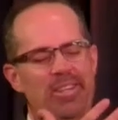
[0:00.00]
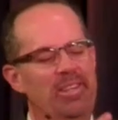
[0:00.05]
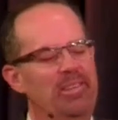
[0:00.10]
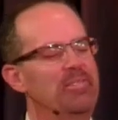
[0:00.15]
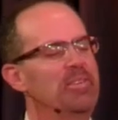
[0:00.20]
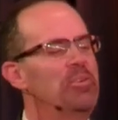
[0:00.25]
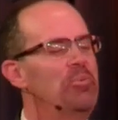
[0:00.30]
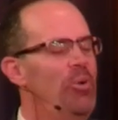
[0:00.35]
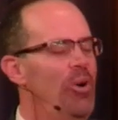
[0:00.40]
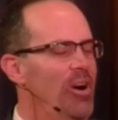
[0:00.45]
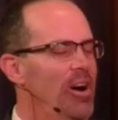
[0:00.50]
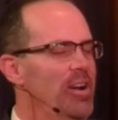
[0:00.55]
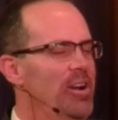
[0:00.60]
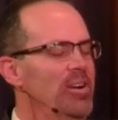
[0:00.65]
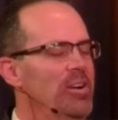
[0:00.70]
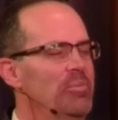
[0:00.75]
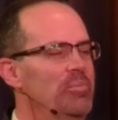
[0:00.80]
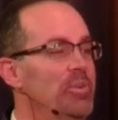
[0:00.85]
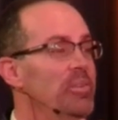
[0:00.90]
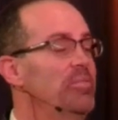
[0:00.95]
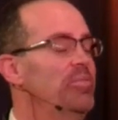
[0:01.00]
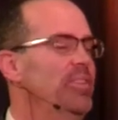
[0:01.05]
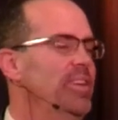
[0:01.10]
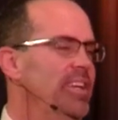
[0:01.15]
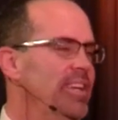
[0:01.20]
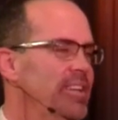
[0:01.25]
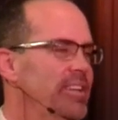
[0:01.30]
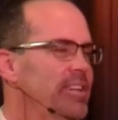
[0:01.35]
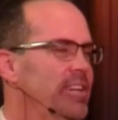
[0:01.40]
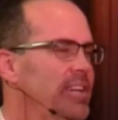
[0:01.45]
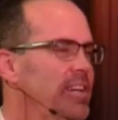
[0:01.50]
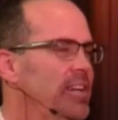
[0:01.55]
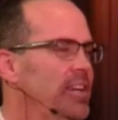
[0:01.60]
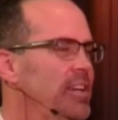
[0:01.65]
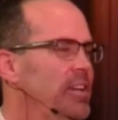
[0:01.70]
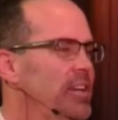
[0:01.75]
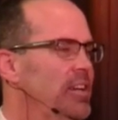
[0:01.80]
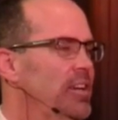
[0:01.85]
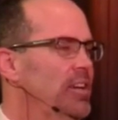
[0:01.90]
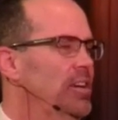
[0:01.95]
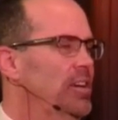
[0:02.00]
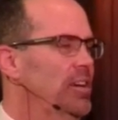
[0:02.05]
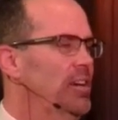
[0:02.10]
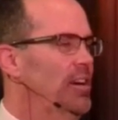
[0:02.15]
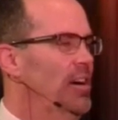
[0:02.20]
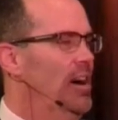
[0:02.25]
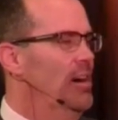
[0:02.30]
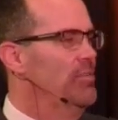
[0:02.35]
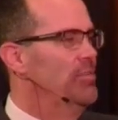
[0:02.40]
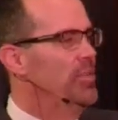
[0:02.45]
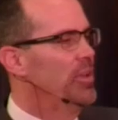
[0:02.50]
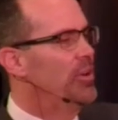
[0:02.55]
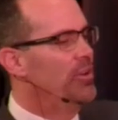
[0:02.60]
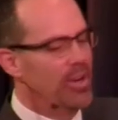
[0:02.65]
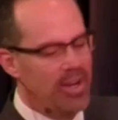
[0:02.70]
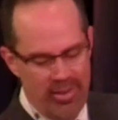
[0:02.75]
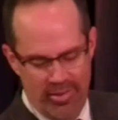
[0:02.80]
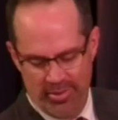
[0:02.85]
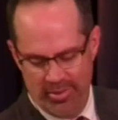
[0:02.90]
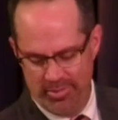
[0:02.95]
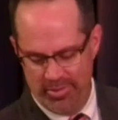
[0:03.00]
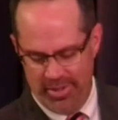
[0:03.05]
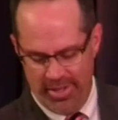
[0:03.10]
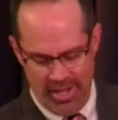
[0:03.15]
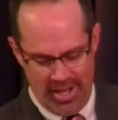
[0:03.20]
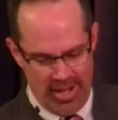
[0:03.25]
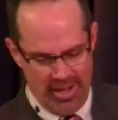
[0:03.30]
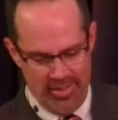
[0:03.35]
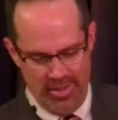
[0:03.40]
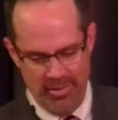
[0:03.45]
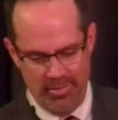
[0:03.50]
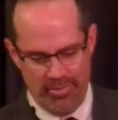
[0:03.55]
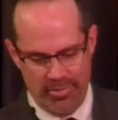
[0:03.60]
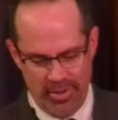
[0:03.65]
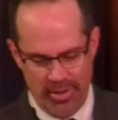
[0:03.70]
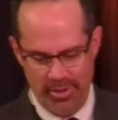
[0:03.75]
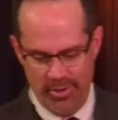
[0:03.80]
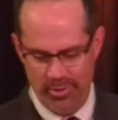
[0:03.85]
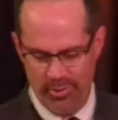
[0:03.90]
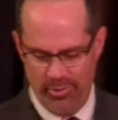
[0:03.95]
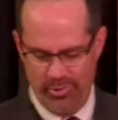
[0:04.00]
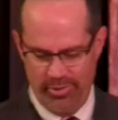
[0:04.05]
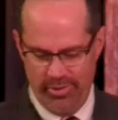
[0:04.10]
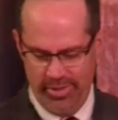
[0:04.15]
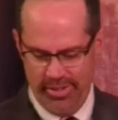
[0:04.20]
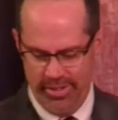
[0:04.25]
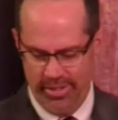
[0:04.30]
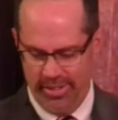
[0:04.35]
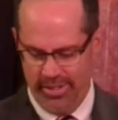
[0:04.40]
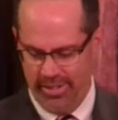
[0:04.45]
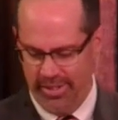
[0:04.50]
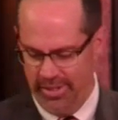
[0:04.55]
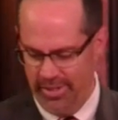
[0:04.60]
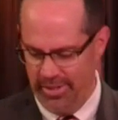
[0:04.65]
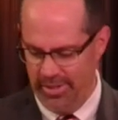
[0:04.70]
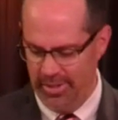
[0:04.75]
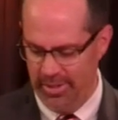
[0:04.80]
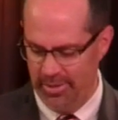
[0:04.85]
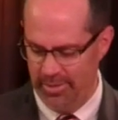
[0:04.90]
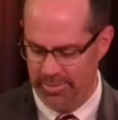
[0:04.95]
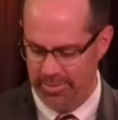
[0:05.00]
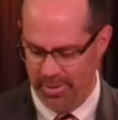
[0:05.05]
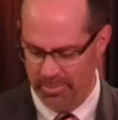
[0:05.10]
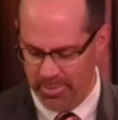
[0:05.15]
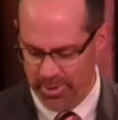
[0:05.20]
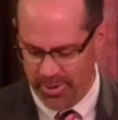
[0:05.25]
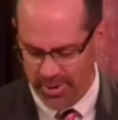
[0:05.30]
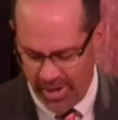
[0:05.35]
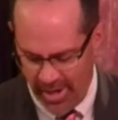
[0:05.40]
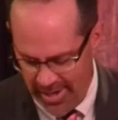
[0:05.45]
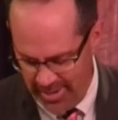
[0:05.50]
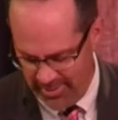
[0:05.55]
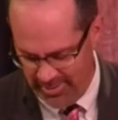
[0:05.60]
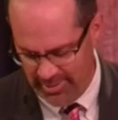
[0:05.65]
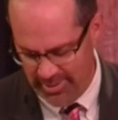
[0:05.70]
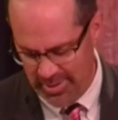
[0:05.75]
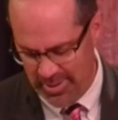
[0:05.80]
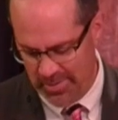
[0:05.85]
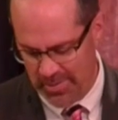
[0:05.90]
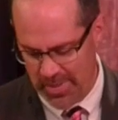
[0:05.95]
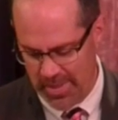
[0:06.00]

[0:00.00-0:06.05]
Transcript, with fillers: living water and we feed off the grace of God that flows from Christ.